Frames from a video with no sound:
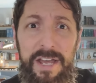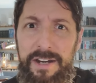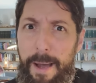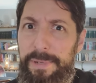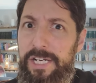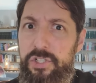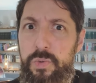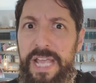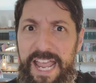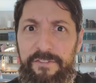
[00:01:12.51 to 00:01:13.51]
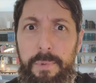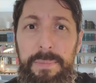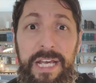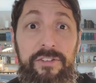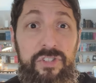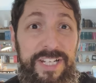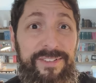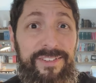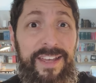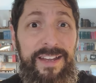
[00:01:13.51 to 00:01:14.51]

not because you gave, but because Jesus